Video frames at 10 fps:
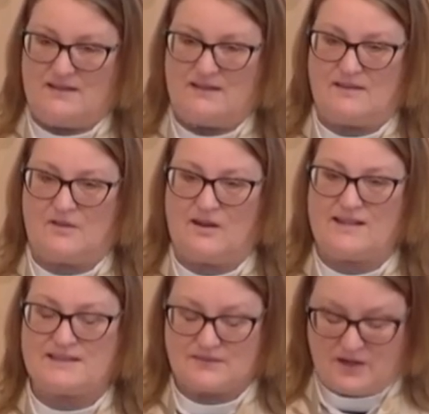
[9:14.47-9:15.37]
the
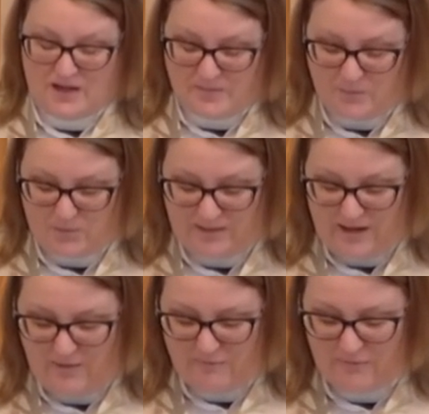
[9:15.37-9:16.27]
grace of God poured
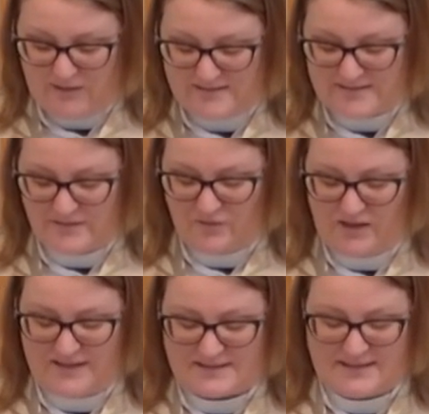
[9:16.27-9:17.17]
out for us in
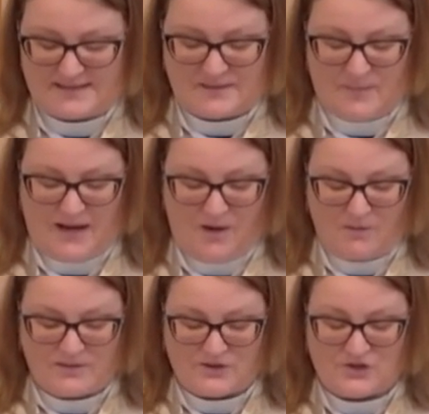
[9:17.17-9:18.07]
Christ has the power
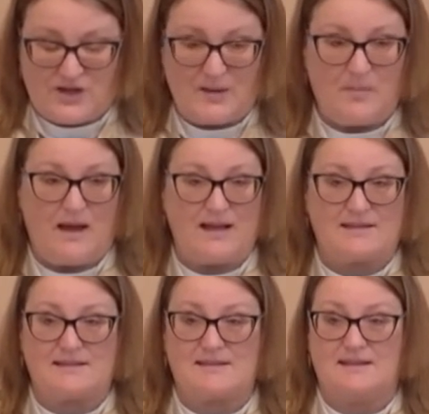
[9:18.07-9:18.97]
to shape
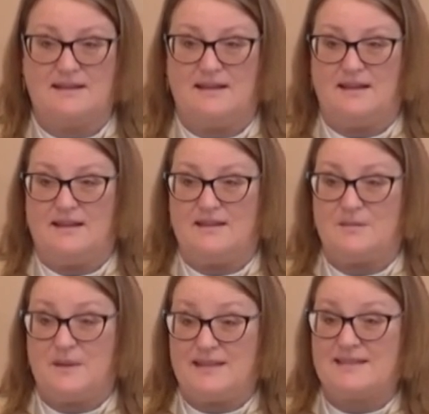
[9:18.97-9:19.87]
us to
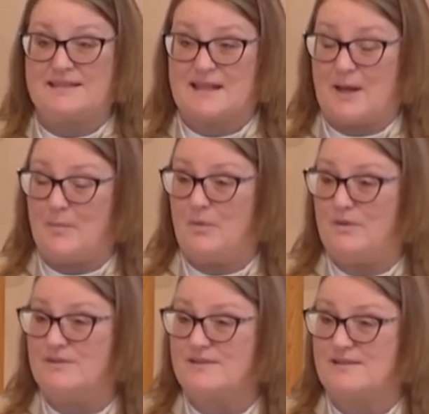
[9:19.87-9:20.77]
be
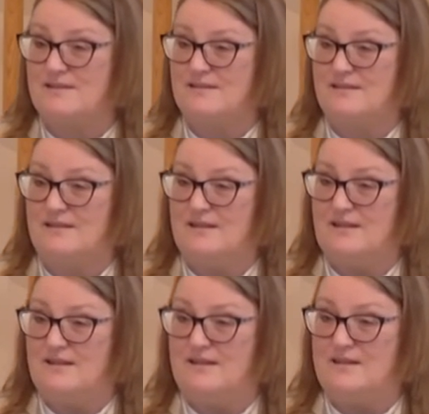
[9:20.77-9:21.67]
disciples,
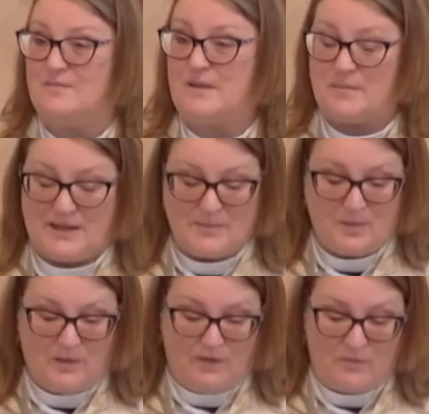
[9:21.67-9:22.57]
to be
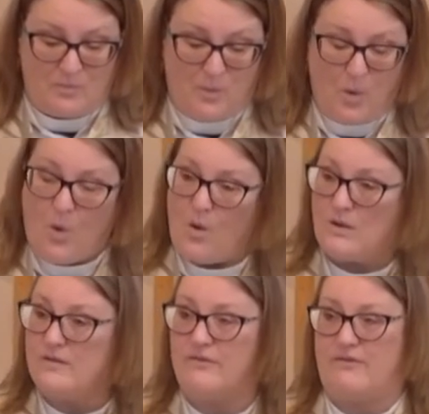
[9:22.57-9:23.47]
people of
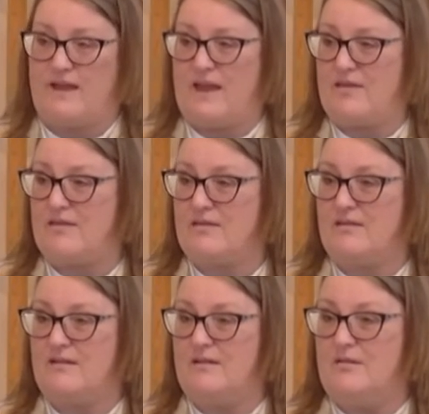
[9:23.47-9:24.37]
bold faith,
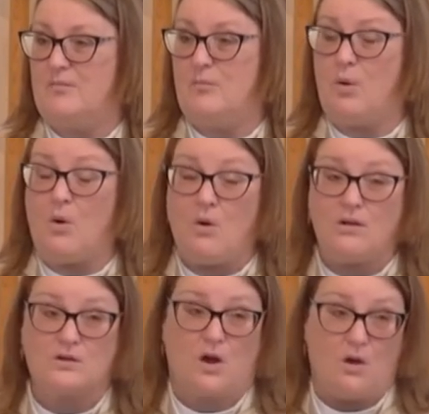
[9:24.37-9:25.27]

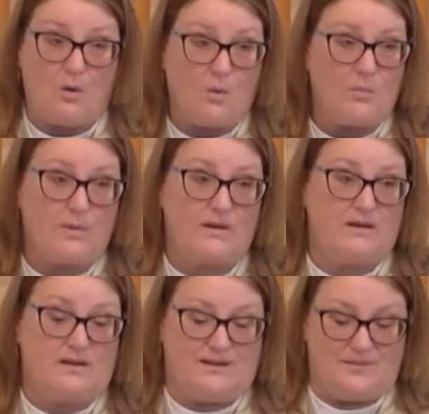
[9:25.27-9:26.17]
bold hope,
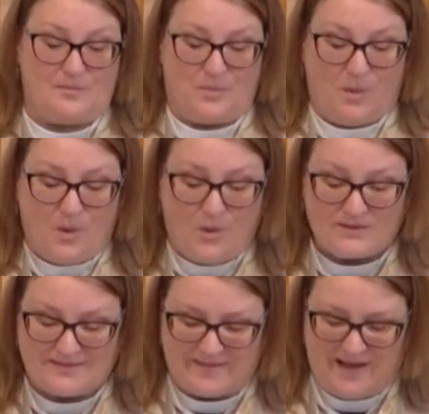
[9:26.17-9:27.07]

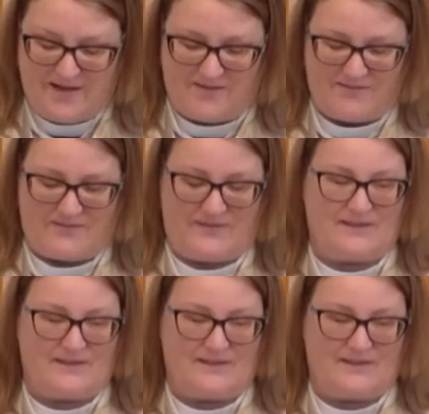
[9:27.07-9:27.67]
bold love,